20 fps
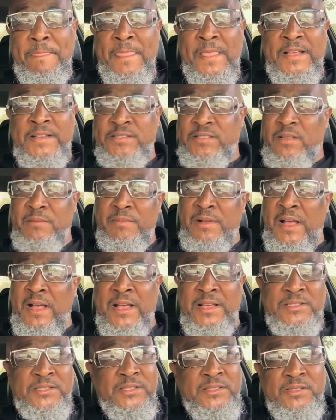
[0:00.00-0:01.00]
And some
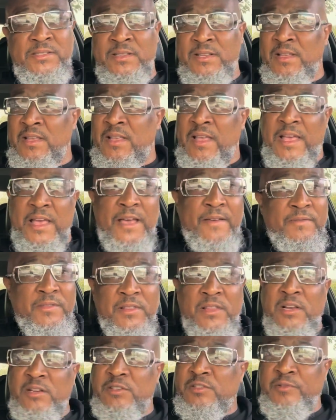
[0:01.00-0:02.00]
guys just have the
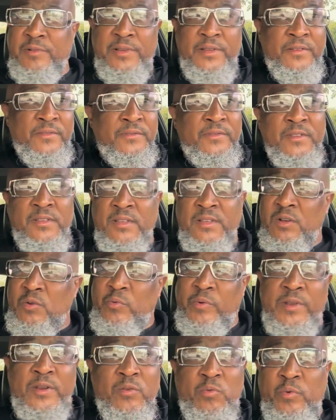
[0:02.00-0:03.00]
luxury of
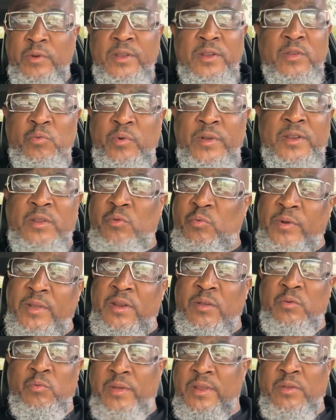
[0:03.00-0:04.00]
winning, winning, winning,
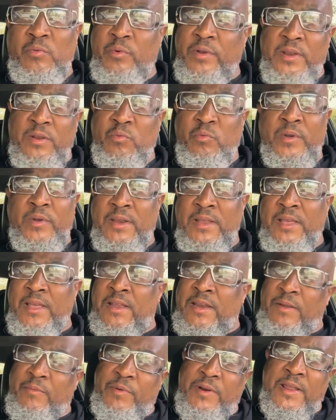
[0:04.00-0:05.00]
winning, winning, winning, winning,
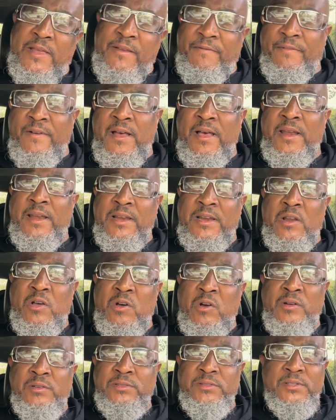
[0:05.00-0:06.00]
and then when they finally
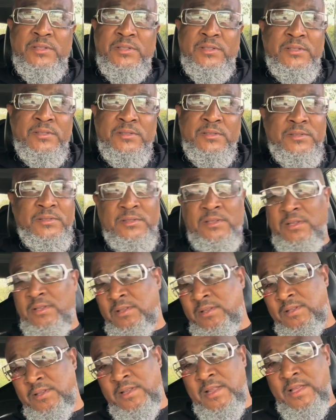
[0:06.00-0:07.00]
lost,
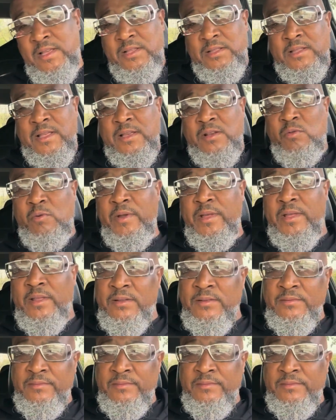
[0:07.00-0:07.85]
they quit.